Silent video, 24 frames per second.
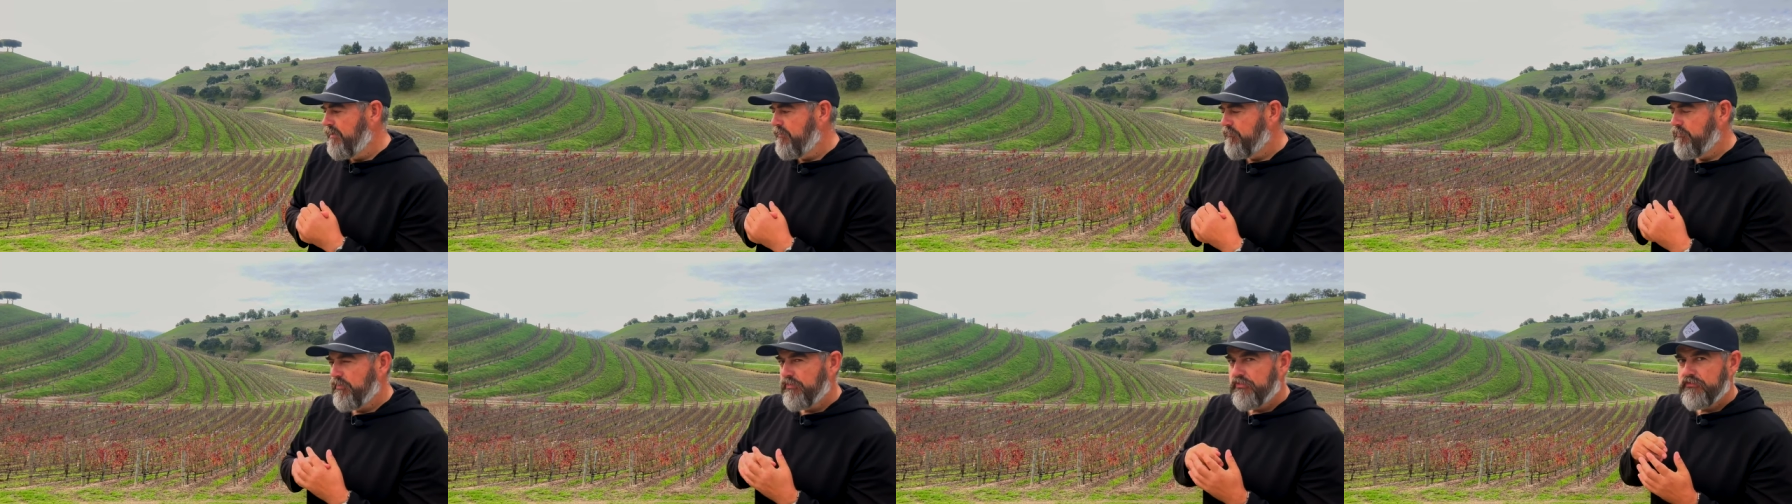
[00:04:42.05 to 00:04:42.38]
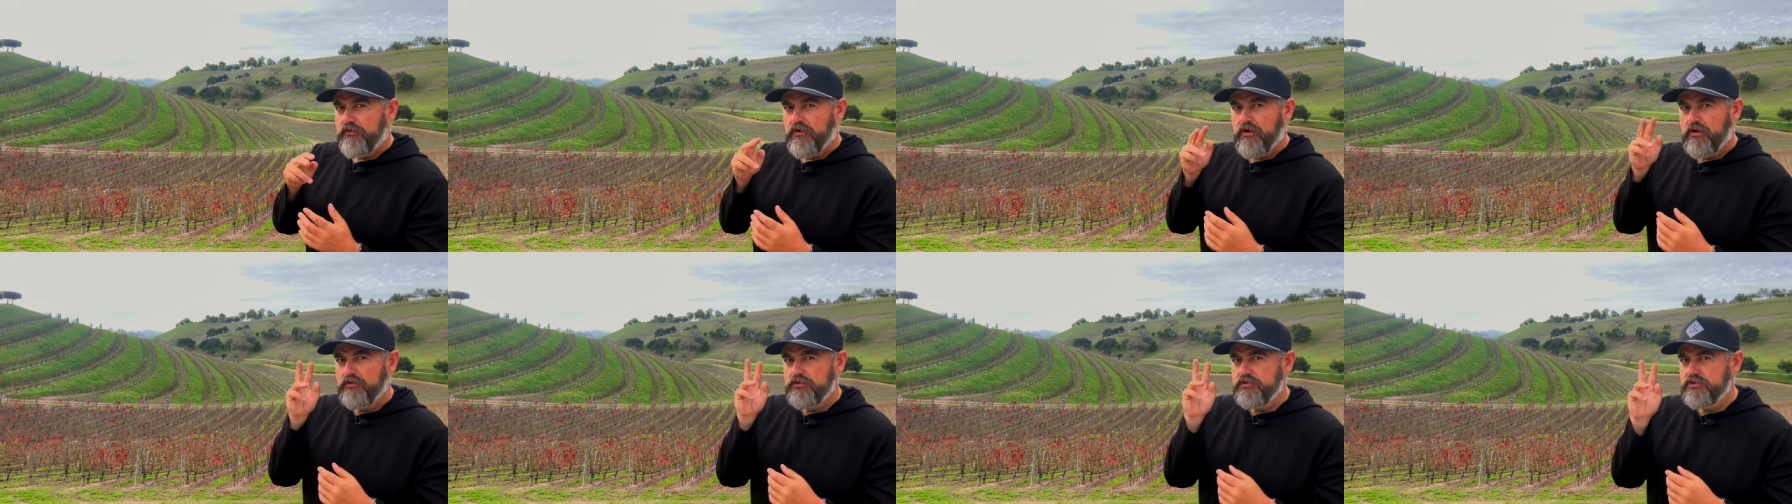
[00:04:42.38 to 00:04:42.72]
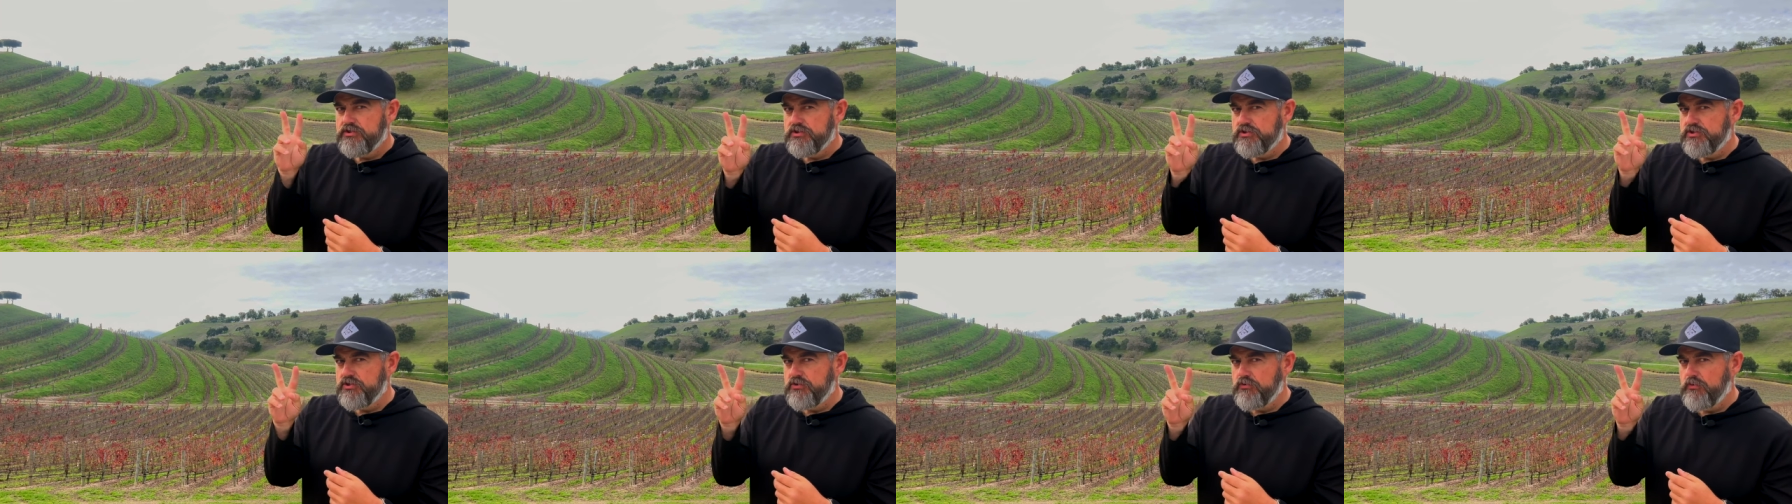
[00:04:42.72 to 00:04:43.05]
But there are
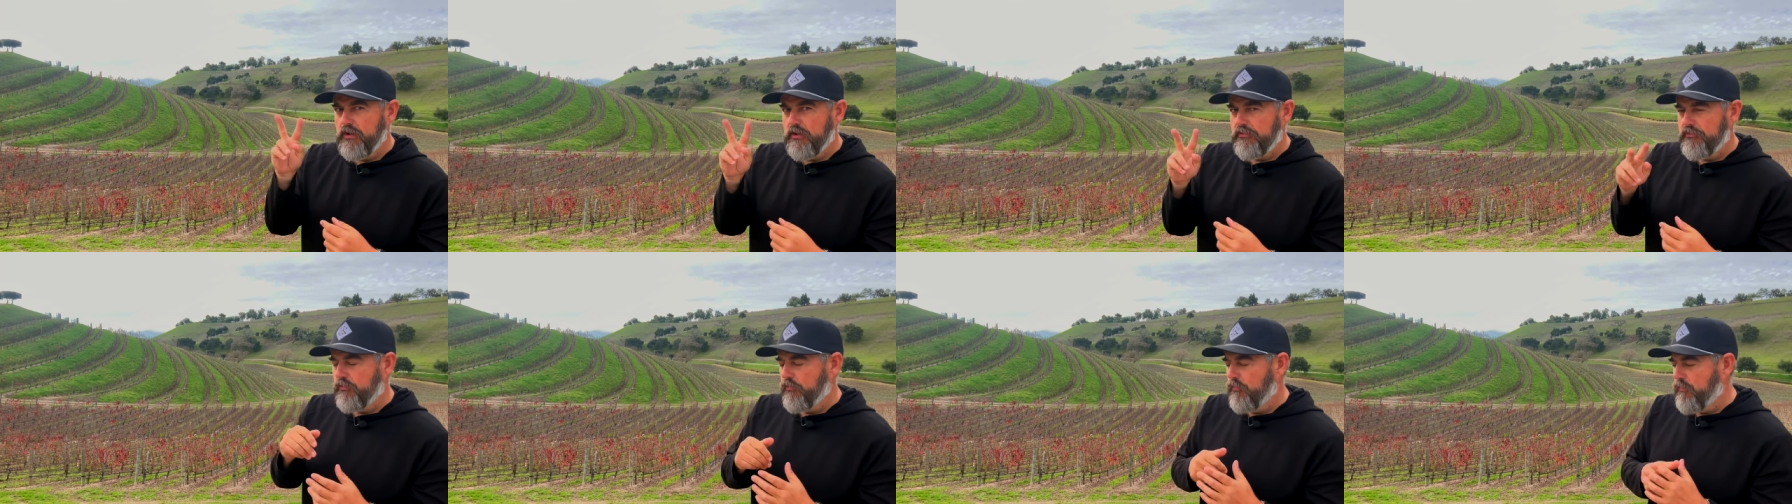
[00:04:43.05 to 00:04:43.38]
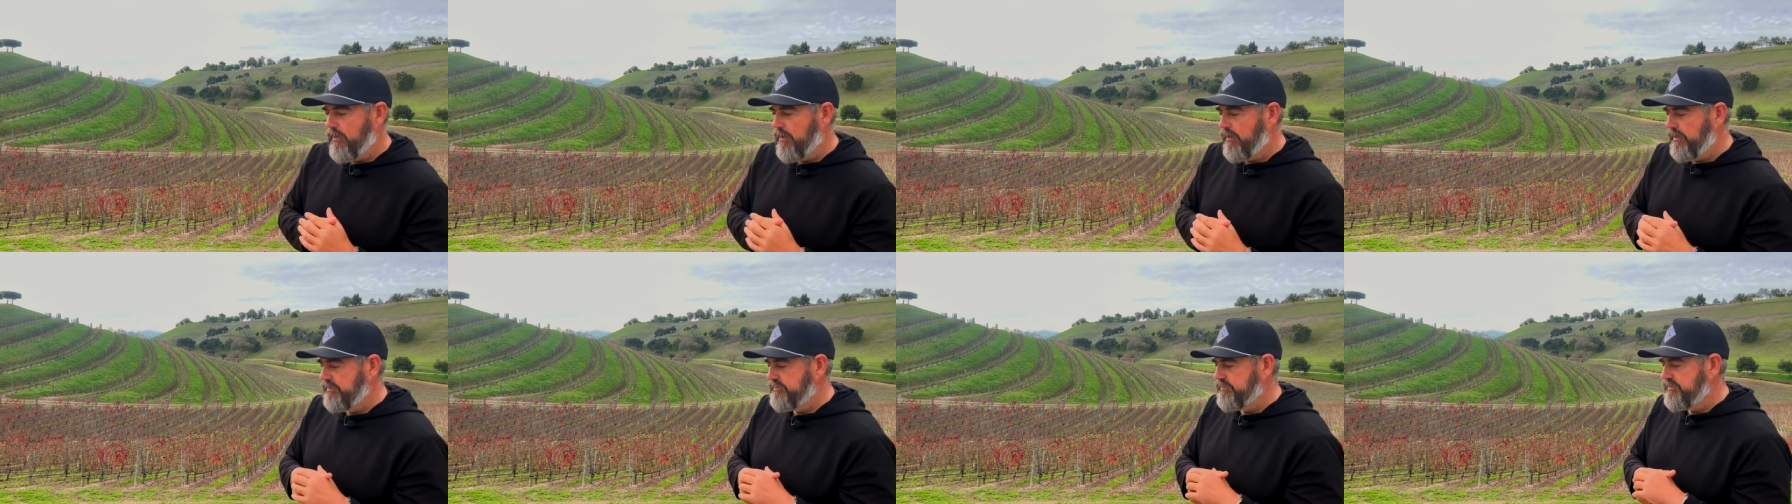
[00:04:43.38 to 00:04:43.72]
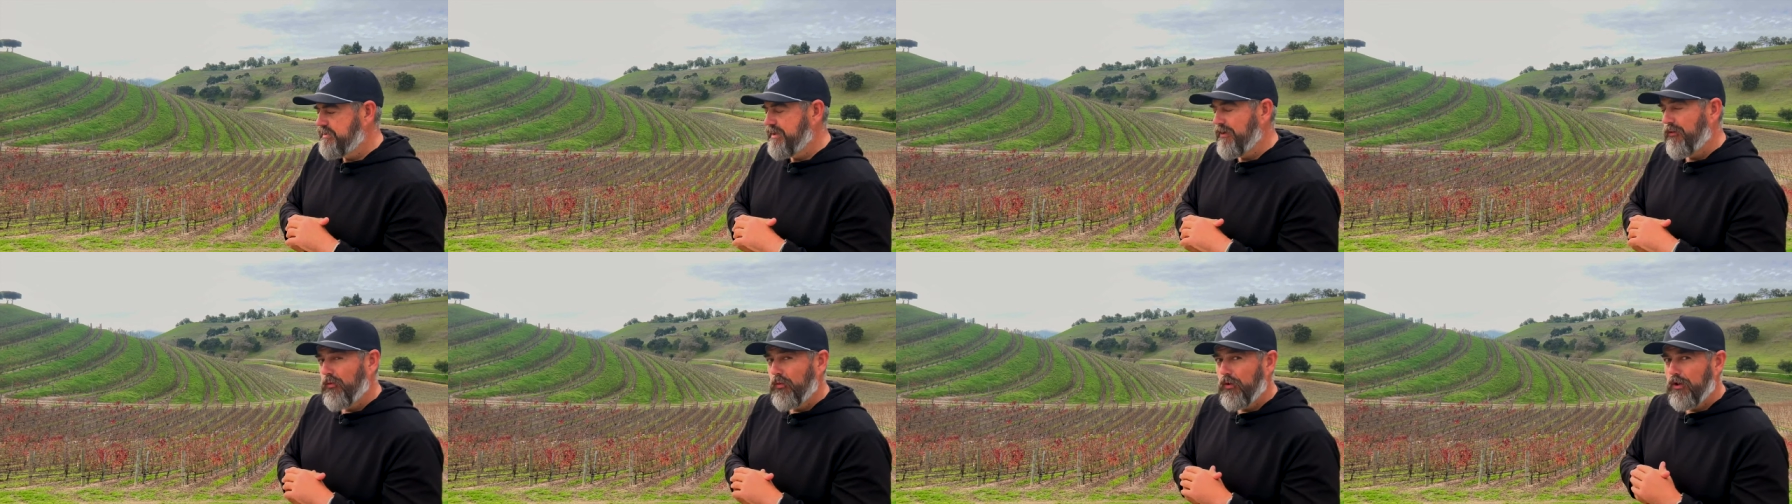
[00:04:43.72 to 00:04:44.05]
two other wines
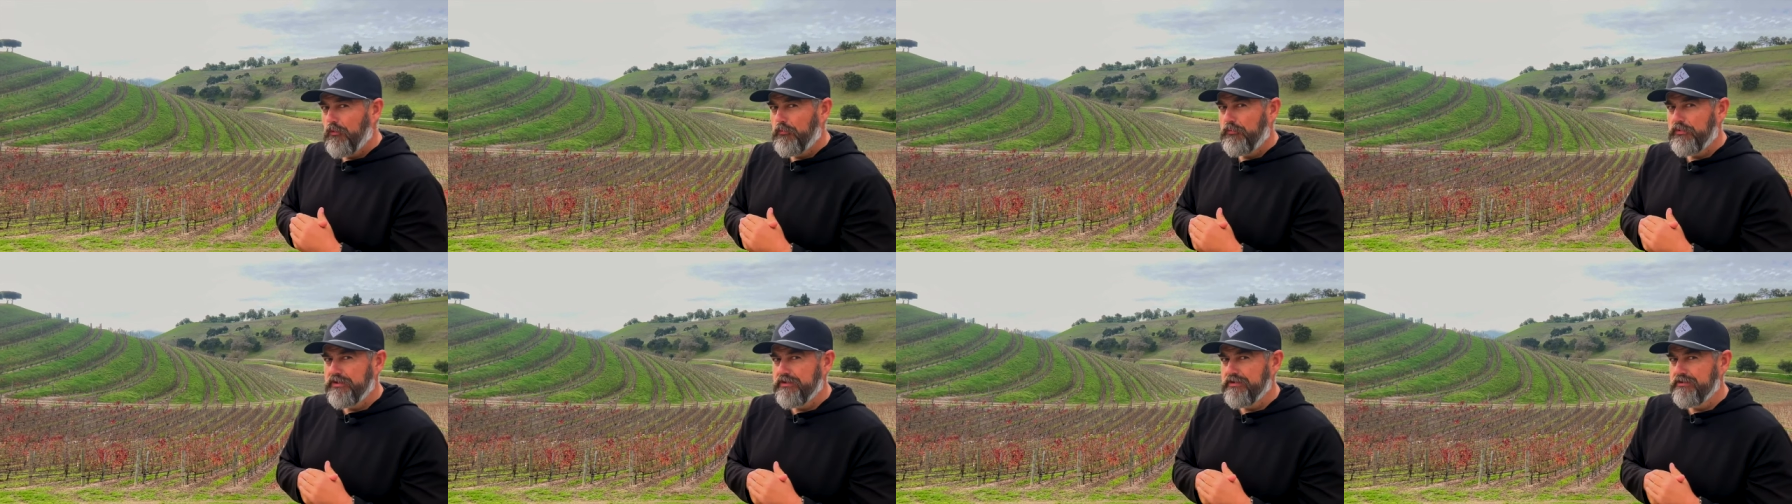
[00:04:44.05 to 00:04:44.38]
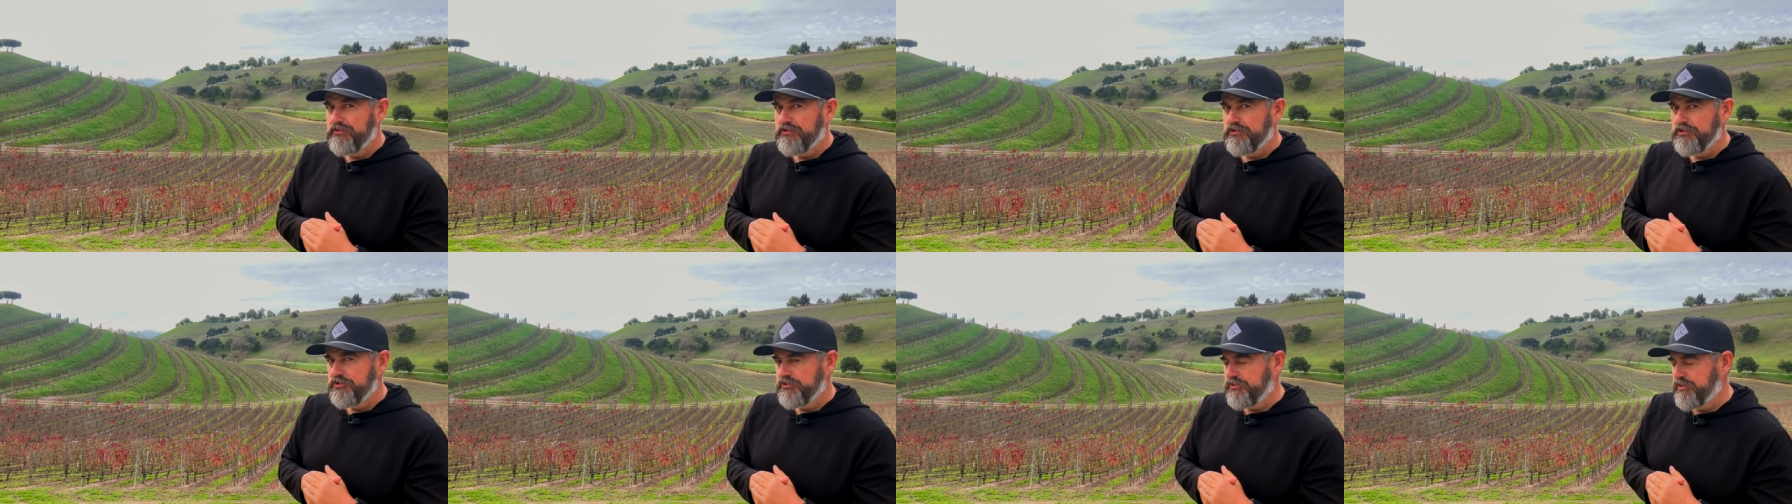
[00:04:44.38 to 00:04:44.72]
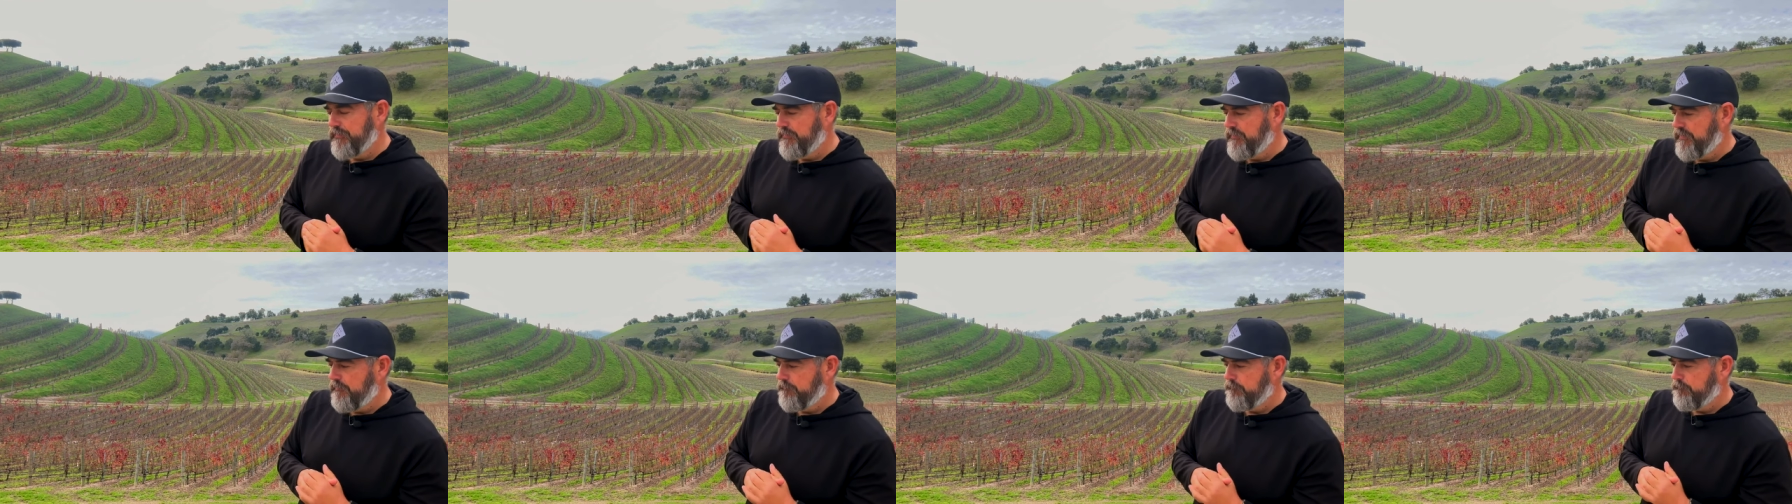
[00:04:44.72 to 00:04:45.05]
that will be in your
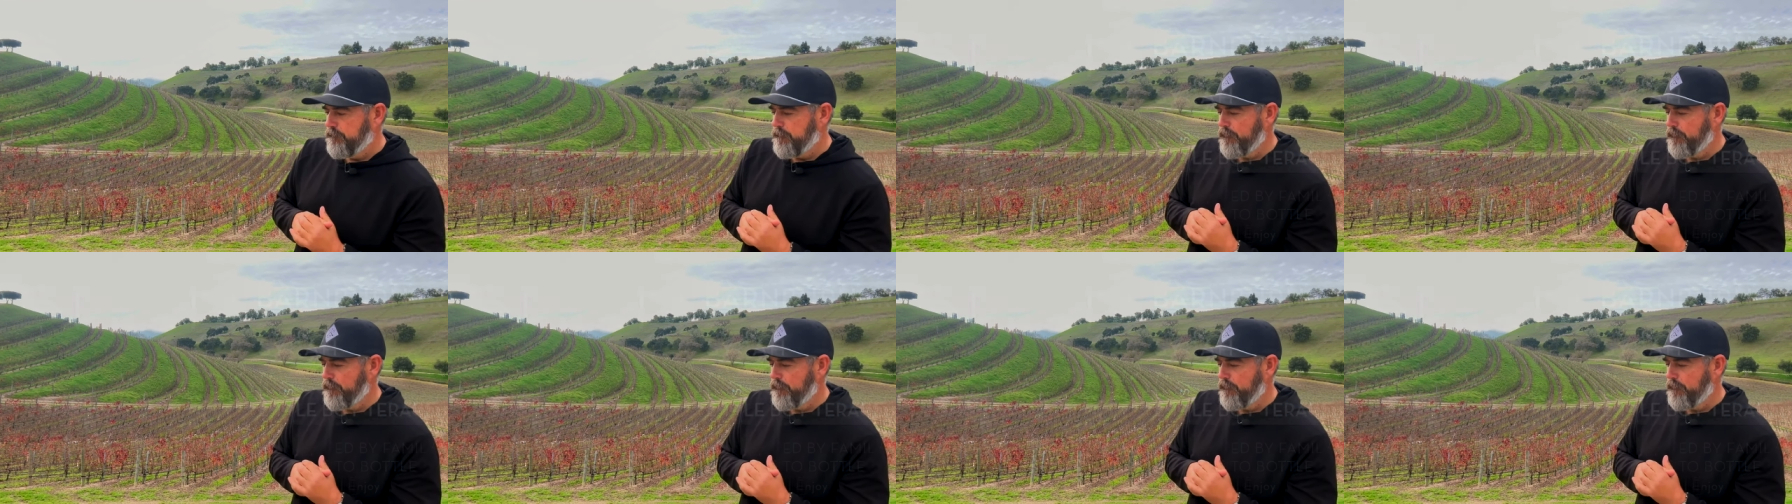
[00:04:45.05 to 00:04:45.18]
shipment.